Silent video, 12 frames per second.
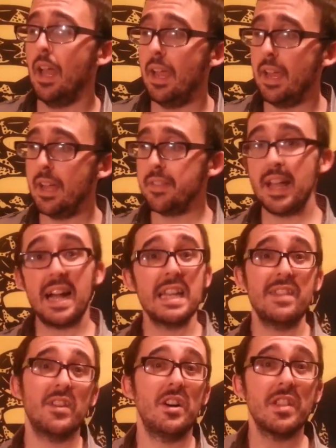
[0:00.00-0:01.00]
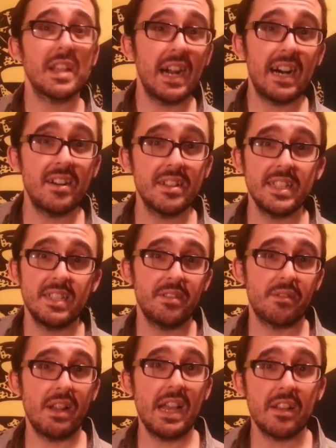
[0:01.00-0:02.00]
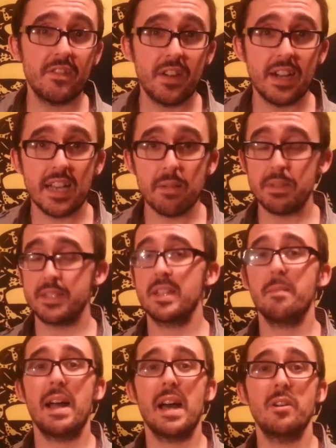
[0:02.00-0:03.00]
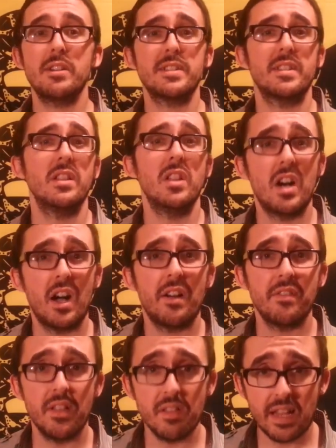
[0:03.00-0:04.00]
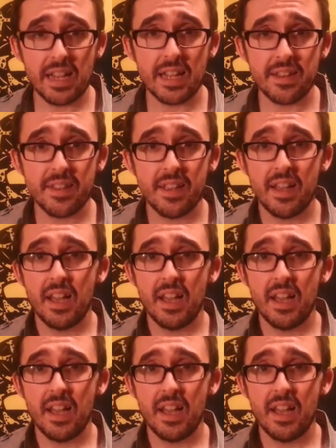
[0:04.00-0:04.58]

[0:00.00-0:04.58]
And not even all the colonies even ratify it, but somehow it's the law of the land.